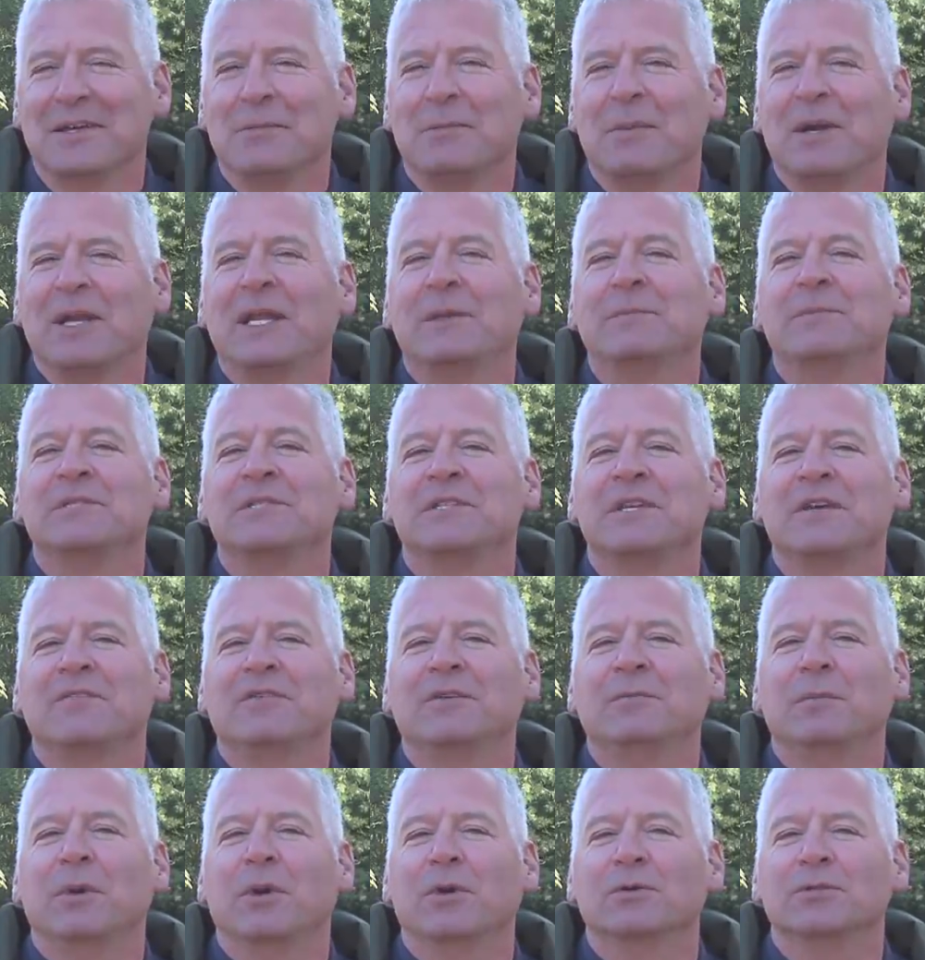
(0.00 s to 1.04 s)
My name is
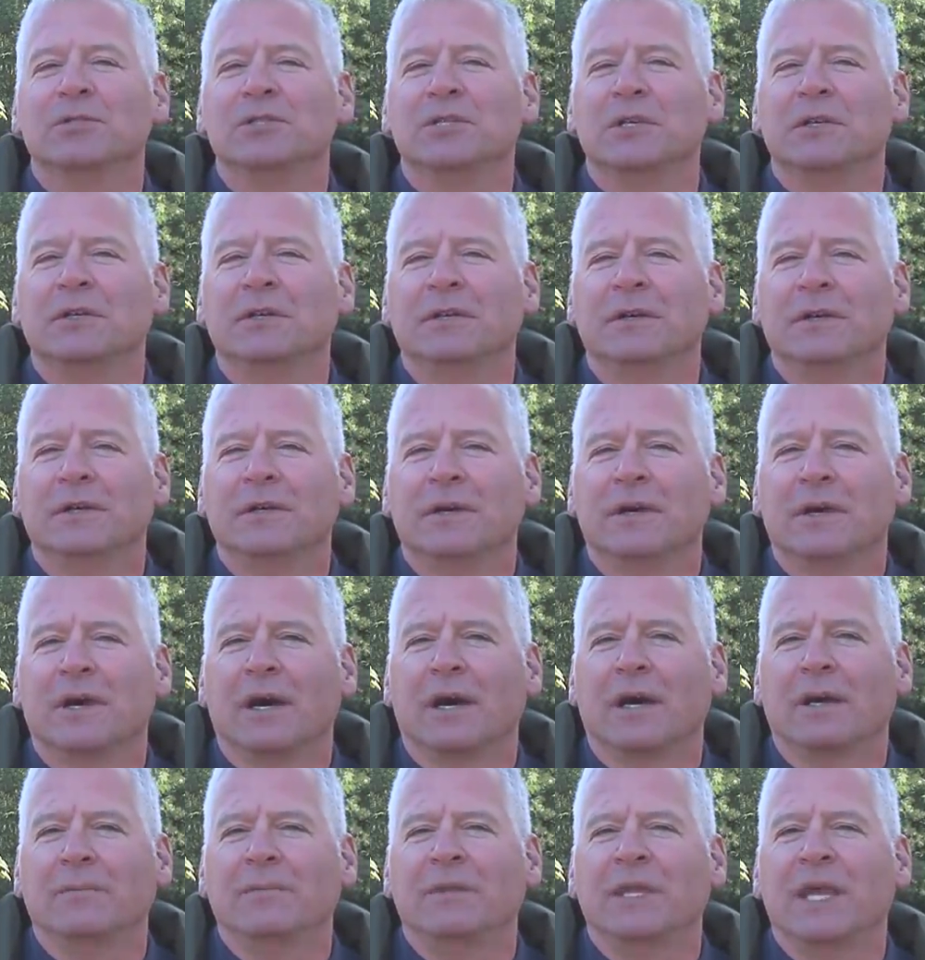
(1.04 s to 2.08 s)
David Boshin.
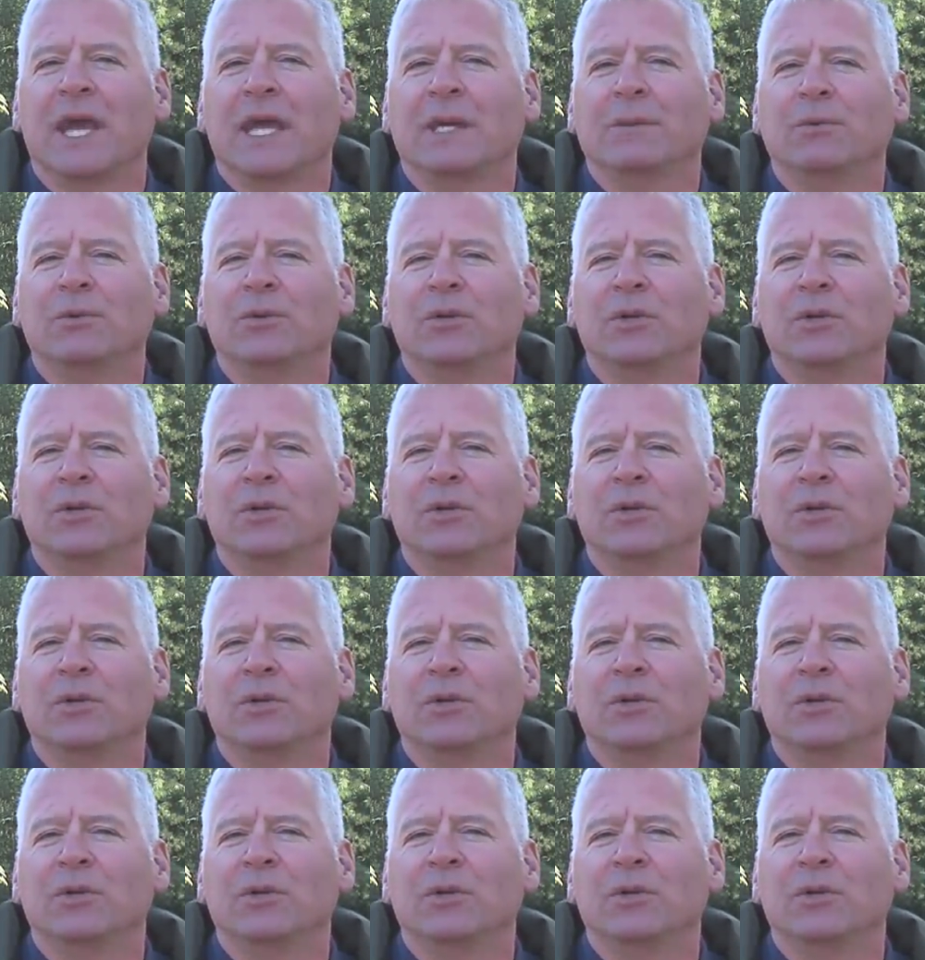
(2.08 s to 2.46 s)
I'm the animal